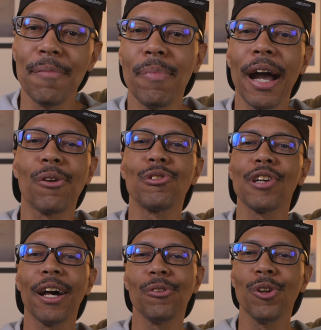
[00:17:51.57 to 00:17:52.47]
backwards,
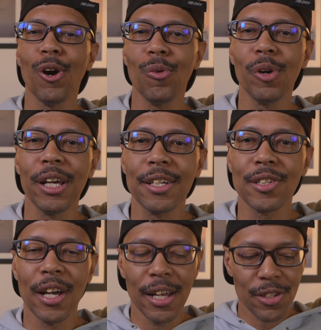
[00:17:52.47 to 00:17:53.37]
I don't know what
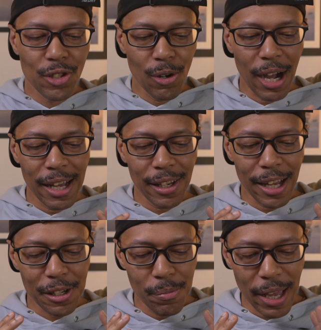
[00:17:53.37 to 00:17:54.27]
is. So I'd
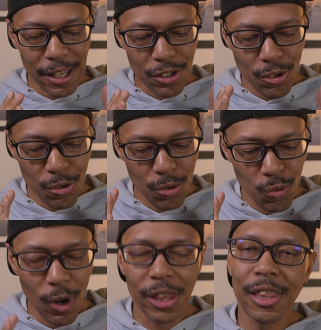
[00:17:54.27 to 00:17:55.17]
like to make it to
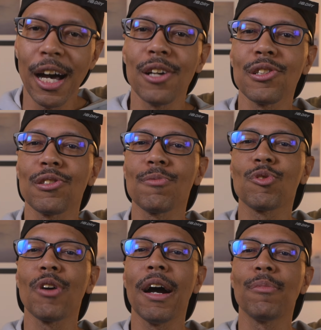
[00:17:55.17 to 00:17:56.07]
1,000
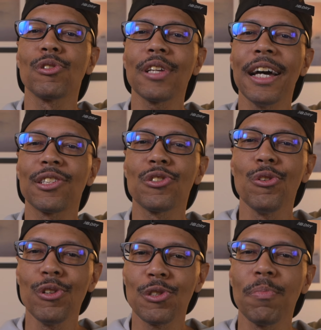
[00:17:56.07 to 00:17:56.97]
subscribers as
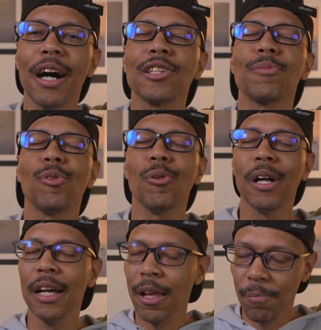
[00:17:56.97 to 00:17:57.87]
soon as possible.
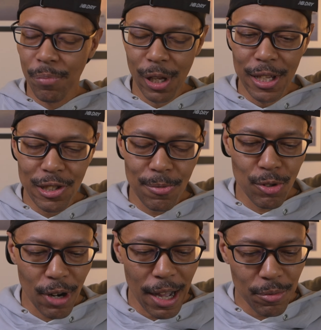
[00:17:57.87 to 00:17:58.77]
Please
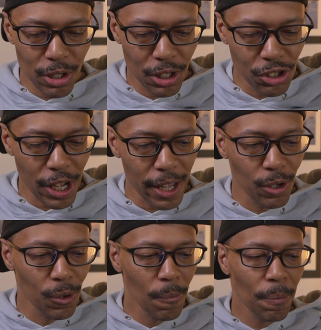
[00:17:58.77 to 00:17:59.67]
subscribe to the
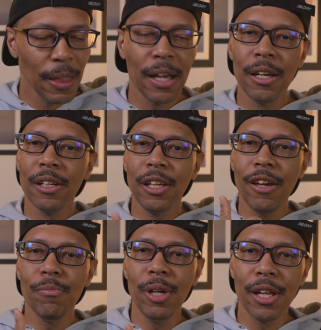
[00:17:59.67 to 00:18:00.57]
channel.
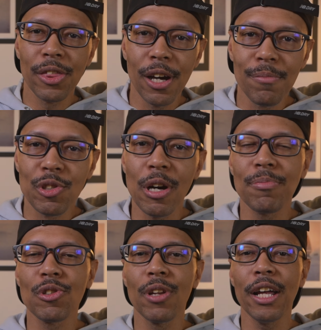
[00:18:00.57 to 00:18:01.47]
Give me a thumbs
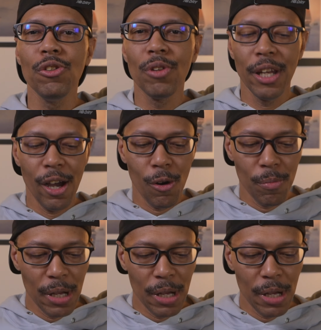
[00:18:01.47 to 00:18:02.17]
up so that you can help